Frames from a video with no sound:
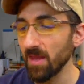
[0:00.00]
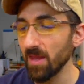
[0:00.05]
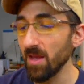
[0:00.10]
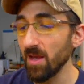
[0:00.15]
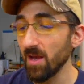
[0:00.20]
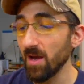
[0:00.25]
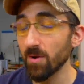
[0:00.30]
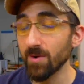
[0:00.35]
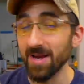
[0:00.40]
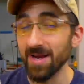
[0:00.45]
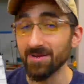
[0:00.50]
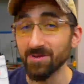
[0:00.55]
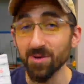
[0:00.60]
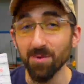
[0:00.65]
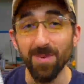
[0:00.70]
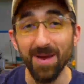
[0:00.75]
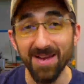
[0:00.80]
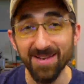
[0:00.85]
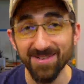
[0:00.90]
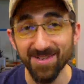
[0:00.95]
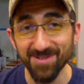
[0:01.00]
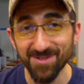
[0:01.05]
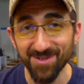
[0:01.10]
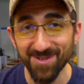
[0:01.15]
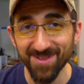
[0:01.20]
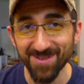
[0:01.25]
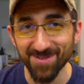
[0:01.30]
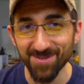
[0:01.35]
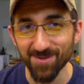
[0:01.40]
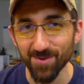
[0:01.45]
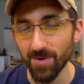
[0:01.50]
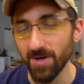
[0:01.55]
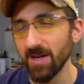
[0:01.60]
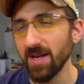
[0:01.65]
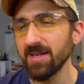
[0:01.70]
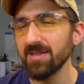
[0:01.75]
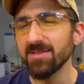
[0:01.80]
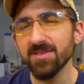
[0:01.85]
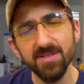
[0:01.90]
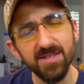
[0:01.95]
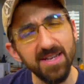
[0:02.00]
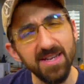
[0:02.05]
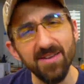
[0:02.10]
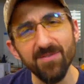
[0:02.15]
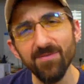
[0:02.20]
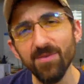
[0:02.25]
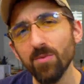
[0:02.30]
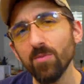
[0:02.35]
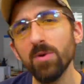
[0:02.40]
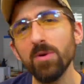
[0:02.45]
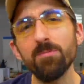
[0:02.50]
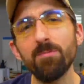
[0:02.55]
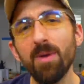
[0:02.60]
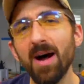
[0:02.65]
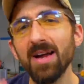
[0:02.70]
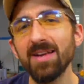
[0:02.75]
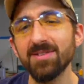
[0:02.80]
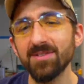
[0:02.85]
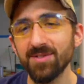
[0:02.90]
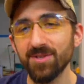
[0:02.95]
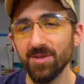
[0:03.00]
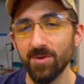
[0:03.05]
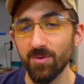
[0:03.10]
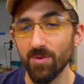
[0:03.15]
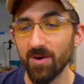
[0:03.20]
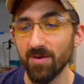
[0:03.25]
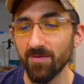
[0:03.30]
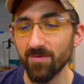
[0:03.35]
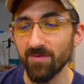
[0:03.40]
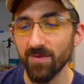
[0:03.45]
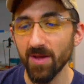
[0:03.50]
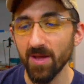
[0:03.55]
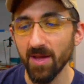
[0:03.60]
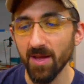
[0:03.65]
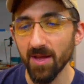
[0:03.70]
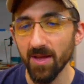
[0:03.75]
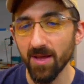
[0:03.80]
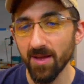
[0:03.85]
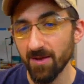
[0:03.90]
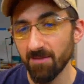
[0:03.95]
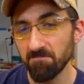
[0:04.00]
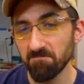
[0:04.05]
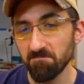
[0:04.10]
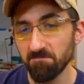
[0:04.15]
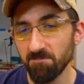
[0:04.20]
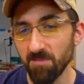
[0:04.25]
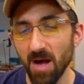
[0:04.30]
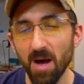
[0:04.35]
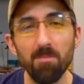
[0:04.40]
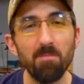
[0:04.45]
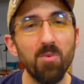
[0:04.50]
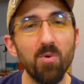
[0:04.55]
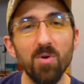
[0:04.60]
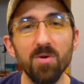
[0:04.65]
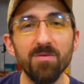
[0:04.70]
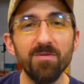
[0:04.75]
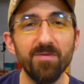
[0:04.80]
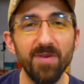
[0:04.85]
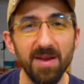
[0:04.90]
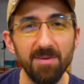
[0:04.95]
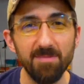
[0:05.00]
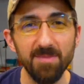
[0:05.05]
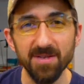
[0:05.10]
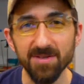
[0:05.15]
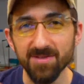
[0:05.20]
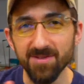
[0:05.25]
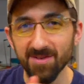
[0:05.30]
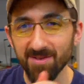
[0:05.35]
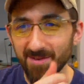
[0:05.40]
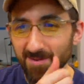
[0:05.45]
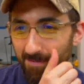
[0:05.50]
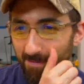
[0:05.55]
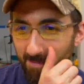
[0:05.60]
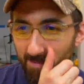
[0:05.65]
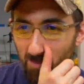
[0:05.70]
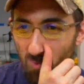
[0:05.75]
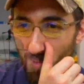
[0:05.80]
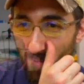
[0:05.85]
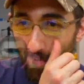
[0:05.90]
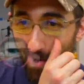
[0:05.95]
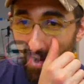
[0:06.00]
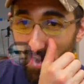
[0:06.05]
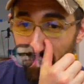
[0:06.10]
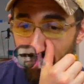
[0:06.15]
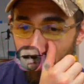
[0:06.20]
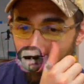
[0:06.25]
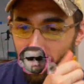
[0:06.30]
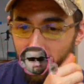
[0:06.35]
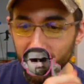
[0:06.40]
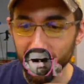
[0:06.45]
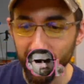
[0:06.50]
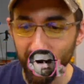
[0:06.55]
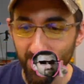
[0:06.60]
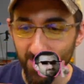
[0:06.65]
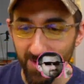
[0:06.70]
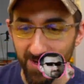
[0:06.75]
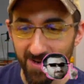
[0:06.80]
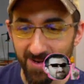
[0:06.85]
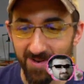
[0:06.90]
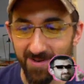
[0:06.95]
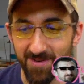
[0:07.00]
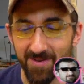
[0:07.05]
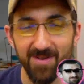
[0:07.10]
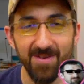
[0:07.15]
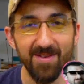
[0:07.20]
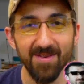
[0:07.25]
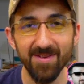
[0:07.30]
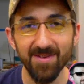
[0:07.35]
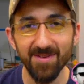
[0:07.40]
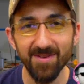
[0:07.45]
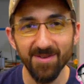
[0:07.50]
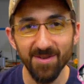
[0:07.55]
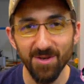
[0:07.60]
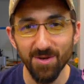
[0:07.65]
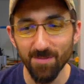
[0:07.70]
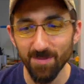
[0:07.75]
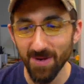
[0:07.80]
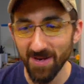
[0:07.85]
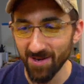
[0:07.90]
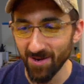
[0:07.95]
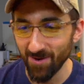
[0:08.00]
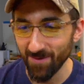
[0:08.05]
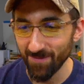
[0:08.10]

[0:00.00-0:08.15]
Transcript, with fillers: Okay, so pay attention to this story and see if it reminds you of a more famous, more popular story you may know.